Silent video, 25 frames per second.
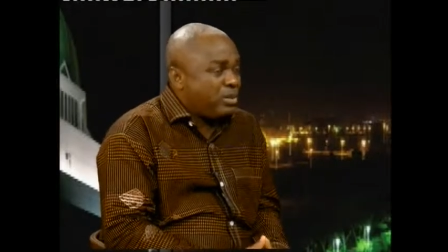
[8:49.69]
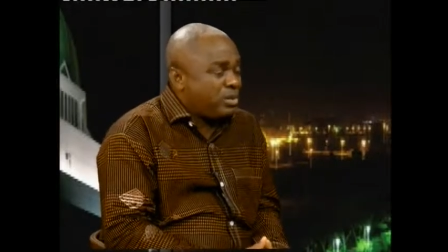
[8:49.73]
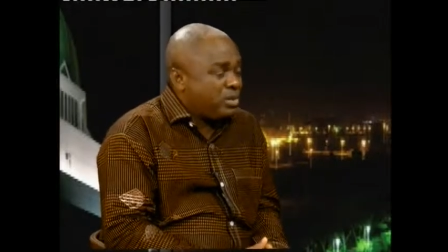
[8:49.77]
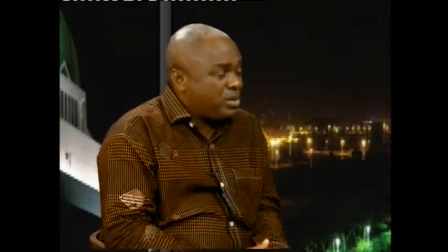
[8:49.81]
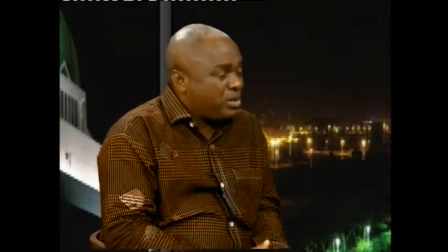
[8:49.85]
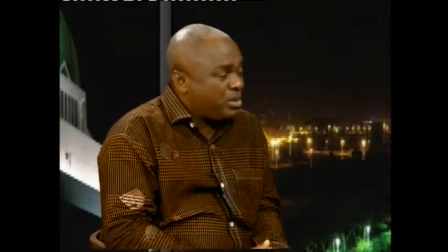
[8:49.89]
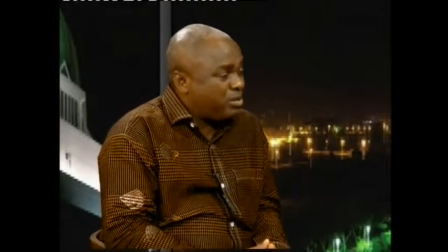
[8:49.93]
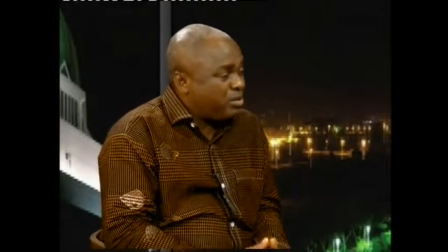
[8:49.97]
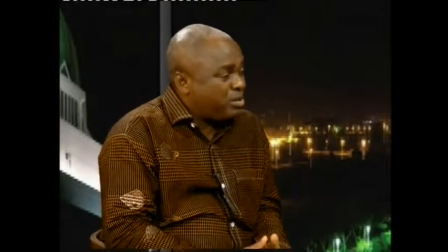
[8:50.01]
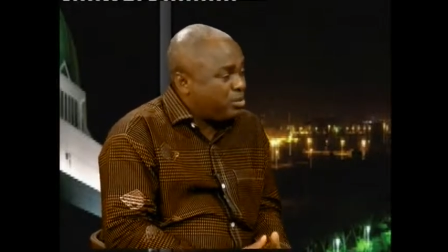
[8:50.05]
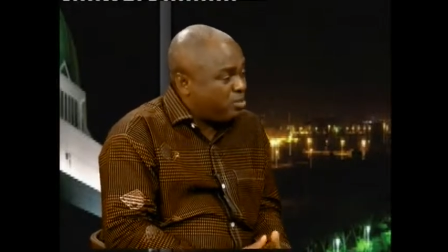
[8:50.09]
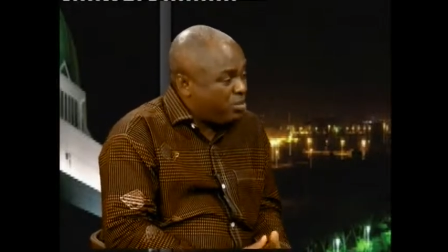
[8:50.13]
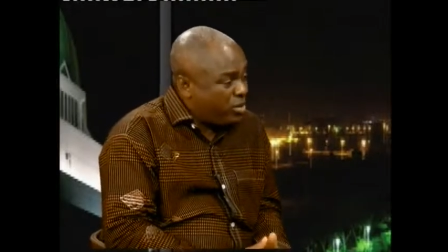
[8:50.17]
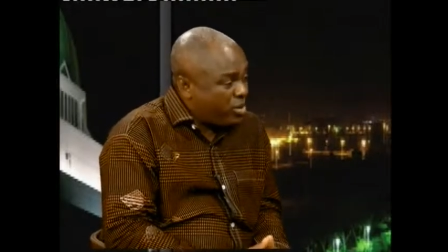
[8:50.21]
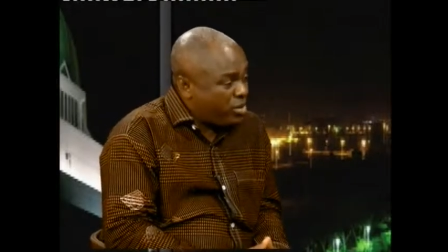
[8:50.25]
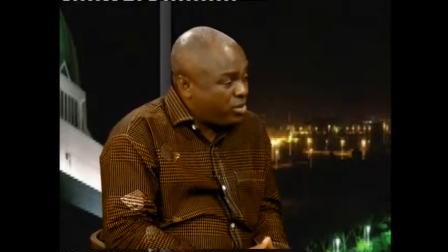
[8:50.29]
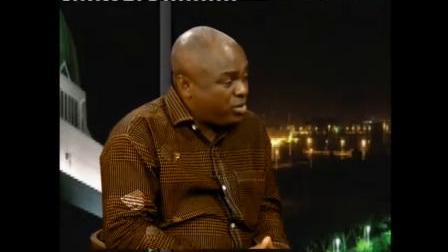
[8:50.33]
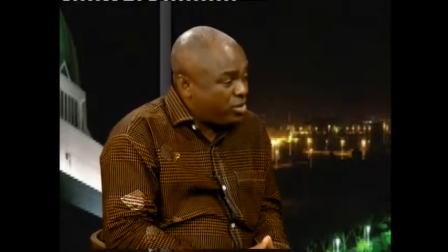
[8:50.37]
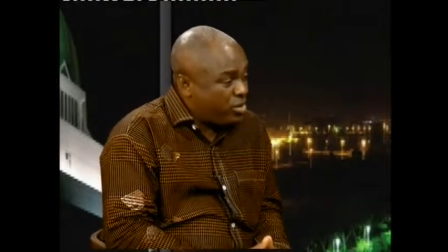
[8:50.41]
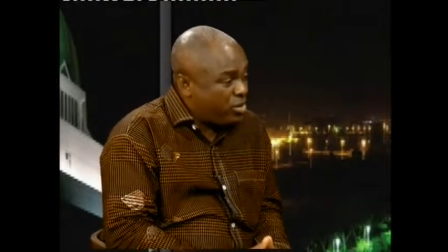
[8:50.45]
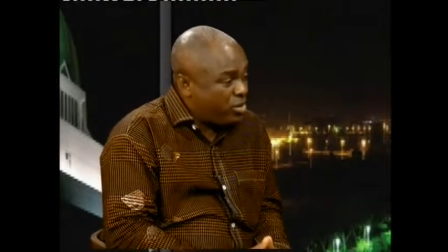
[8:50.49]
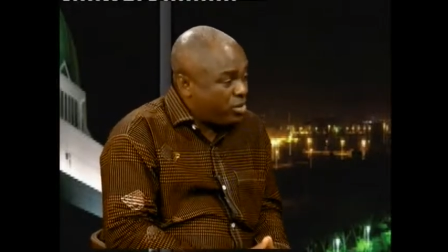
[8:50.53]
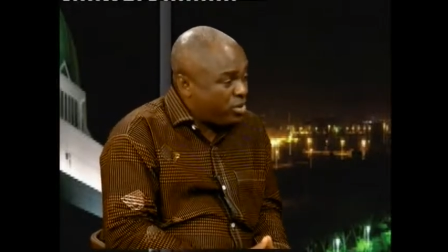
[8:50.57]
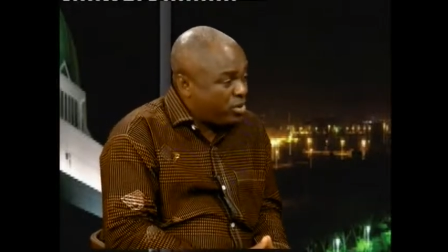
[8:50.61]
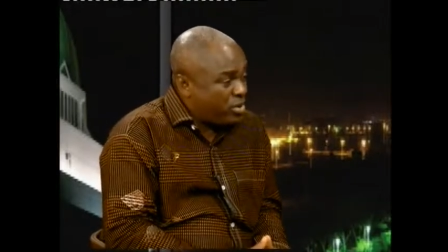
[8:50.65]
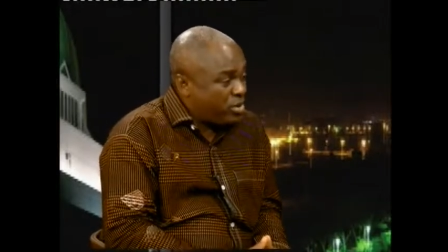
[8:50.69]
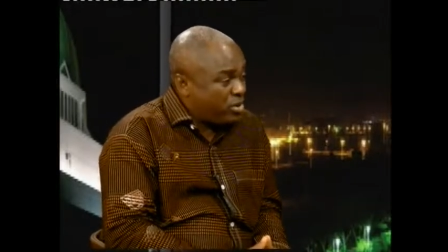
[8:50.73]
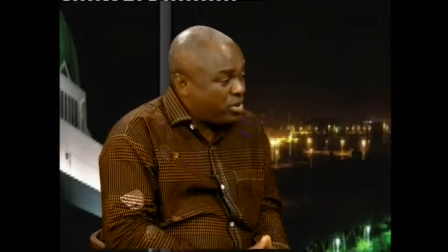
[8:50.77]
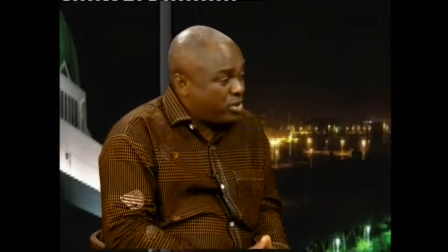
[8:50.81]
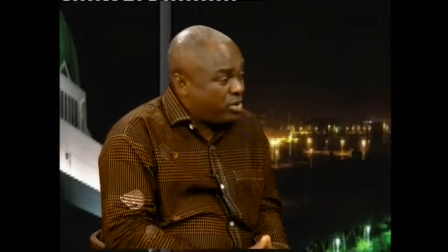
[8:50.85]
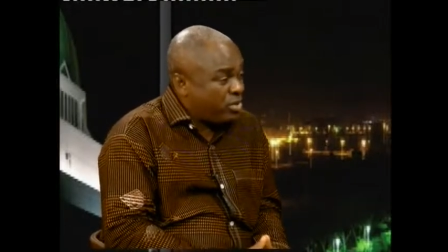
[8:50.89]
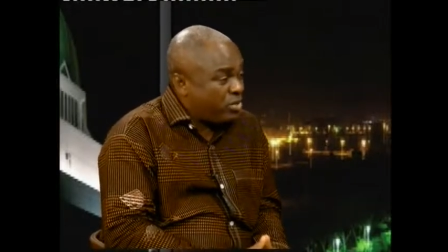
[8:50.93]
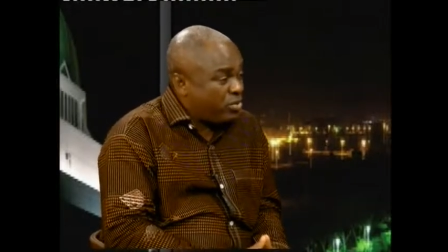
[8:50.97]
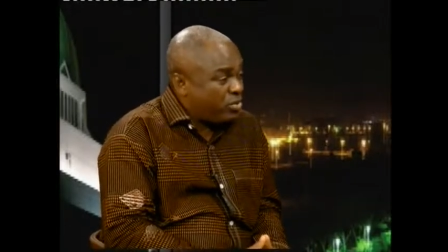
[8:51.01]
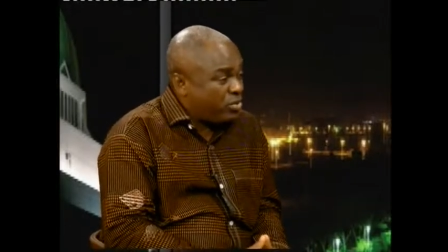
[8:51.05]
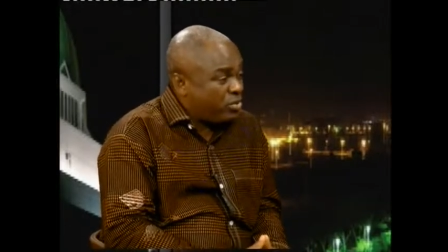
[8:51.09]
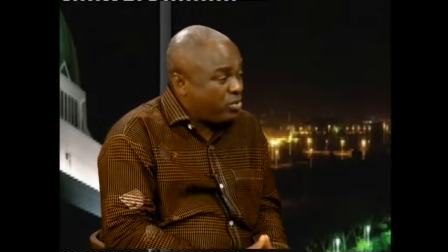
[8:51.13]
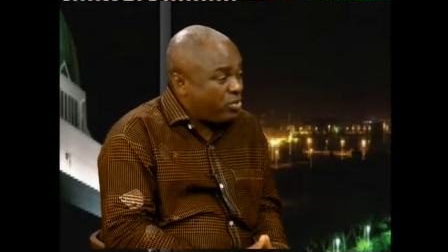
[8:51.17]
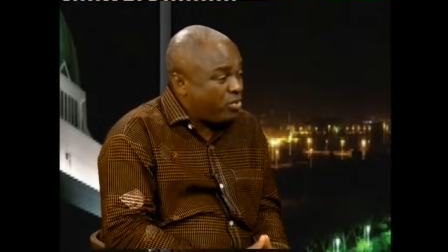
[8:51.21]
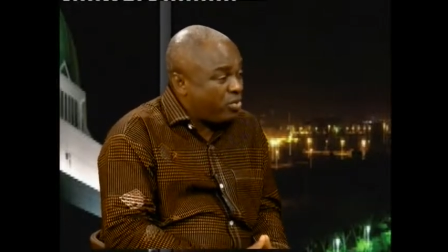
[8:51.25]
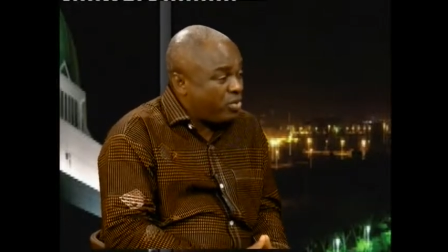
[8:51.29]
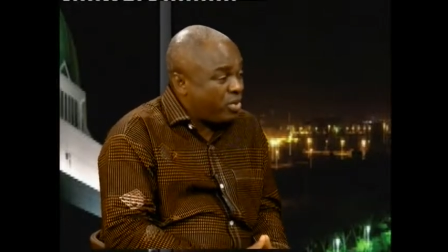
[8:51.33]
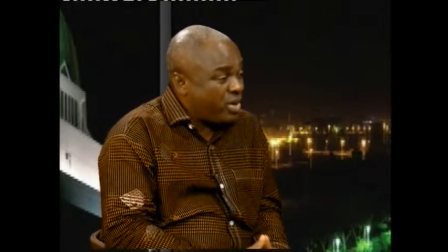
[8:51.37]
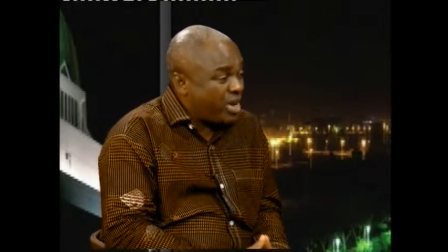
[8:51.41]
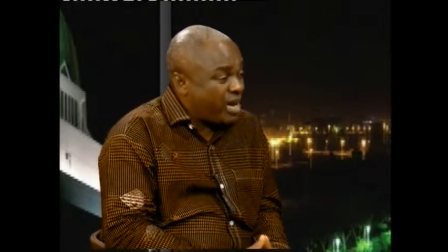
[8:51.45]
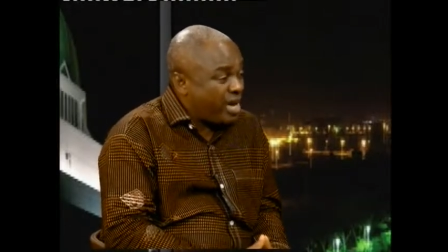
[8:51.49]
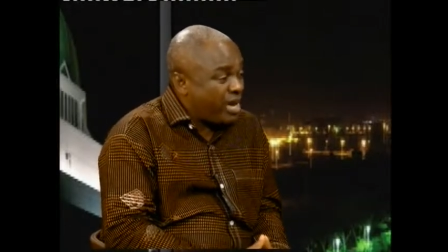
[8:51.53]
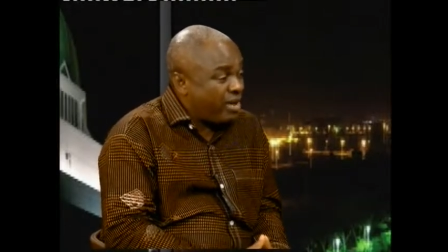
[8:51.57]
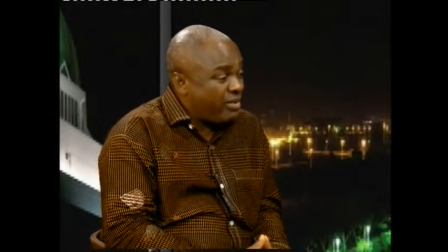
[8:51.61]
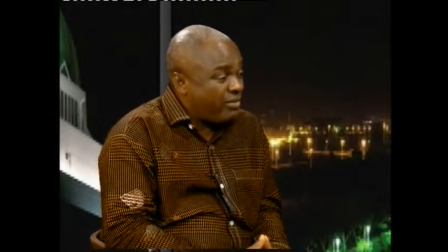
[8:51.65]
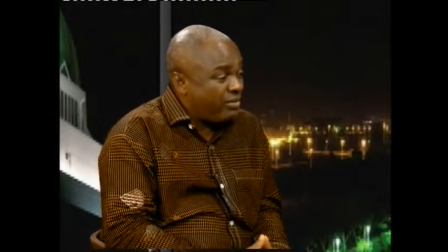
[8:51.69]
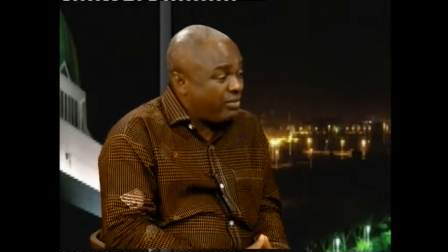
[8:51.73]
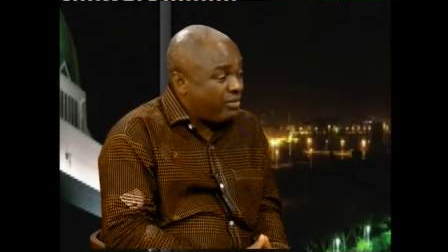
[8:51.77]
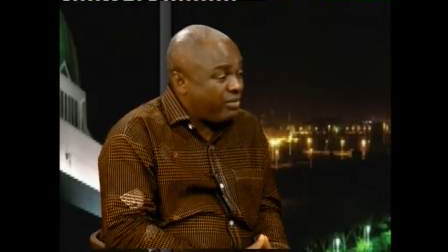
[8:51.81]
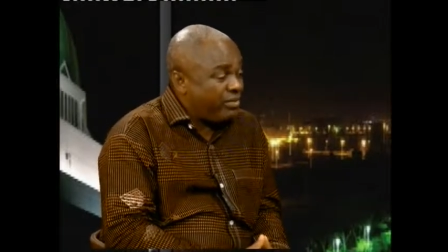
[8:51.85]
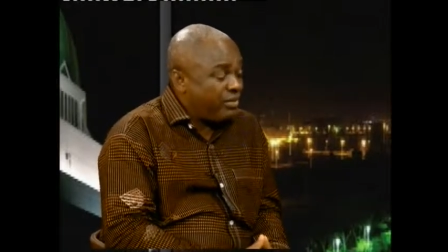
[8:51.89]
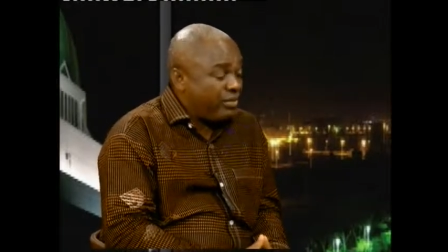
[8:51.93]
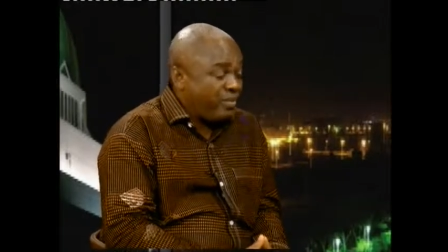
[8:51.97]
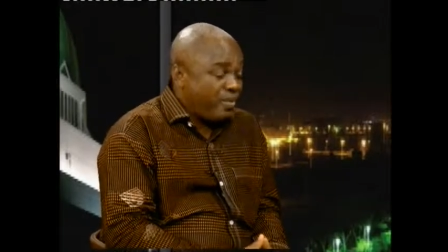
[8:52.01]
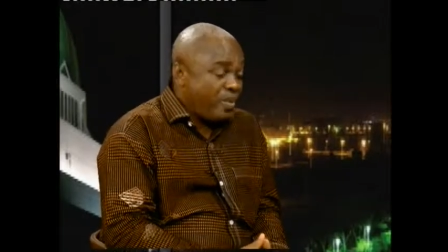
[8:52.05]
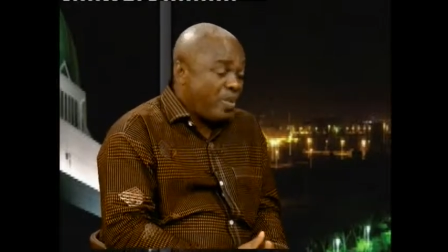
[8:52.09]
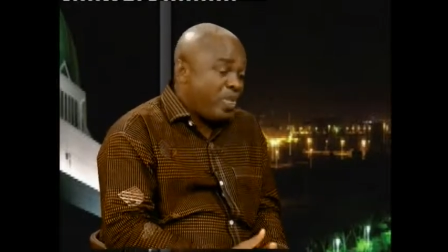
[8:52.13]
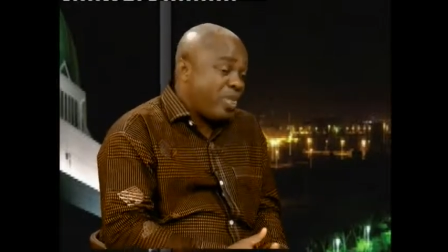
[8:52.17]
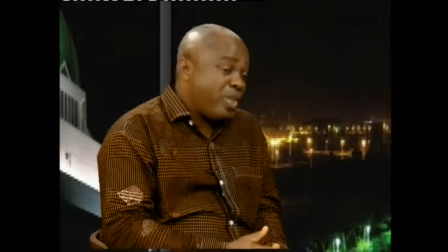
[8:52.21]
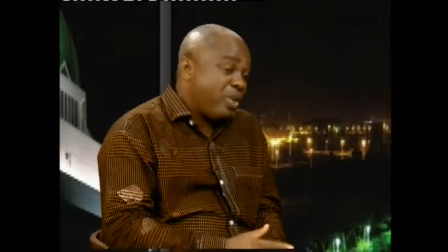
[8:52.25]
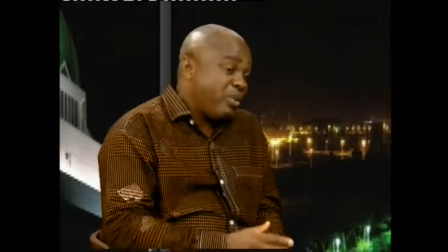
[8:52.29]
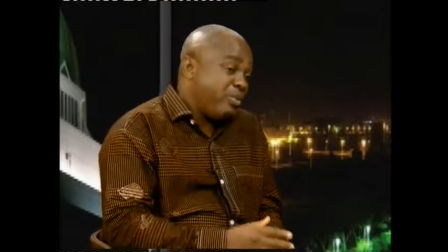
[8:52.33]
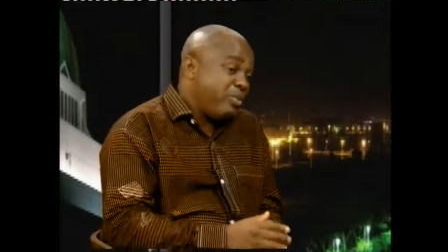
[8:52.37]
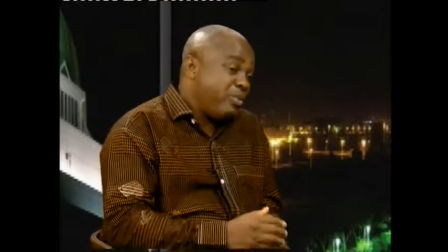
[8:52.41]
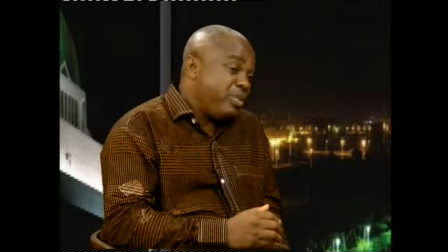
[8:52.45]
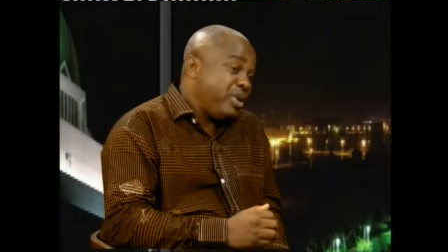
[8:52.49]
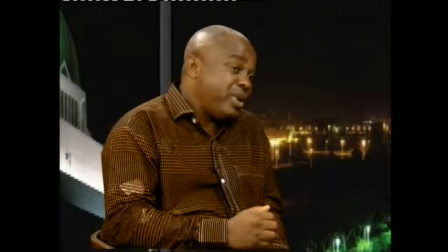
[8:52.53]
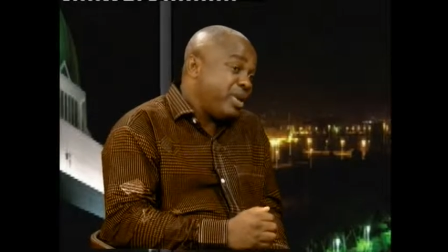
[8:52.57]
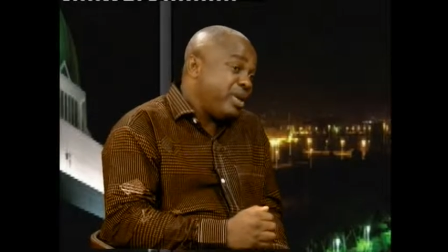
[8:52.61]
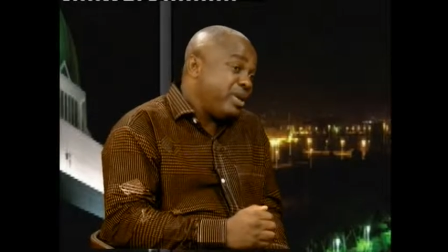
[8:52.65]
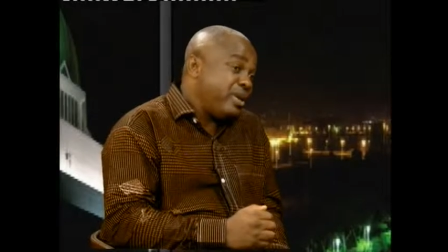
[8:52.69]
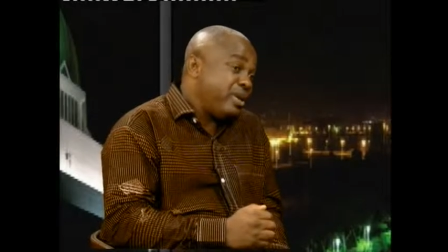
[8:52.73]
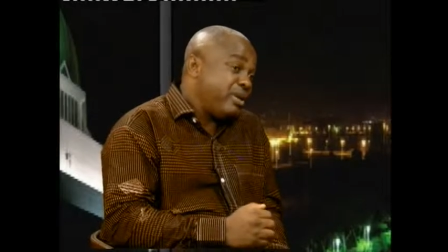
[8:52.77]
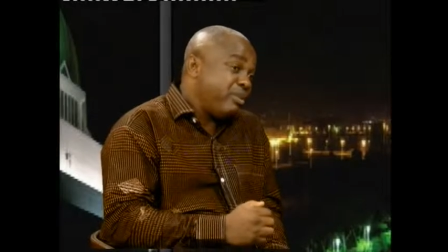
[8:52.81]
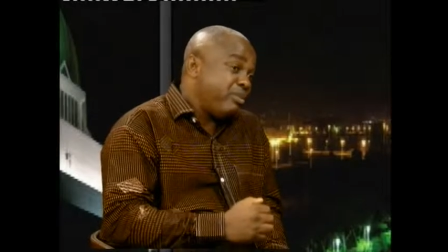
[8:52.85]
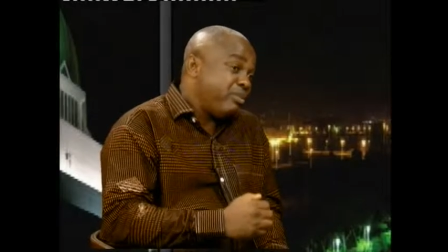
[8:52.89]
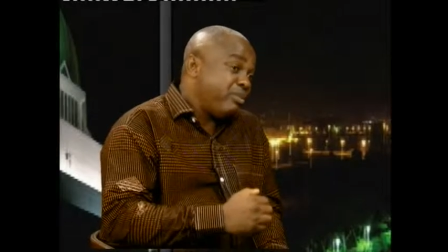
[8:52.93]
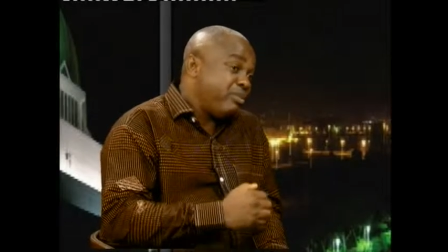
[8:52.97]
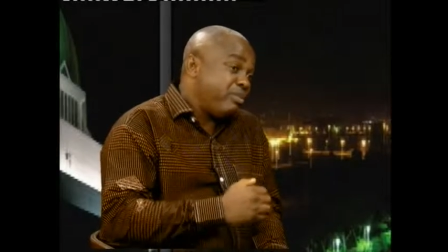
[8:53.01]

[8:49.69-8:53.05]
some special judges who have been